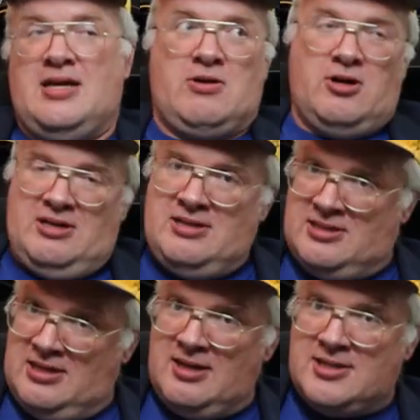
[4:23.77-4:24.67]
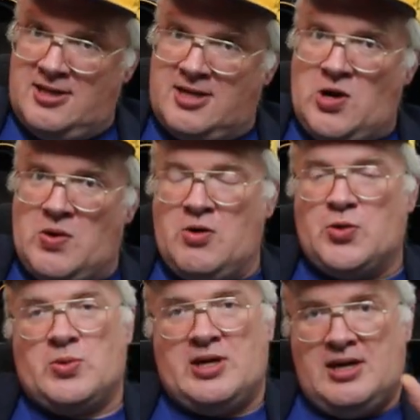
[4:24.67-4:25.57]
Now it could easily go
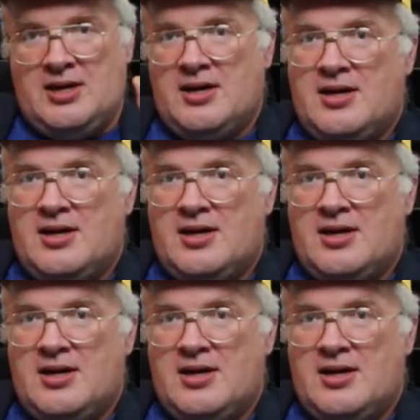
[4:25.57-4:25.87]
0-3,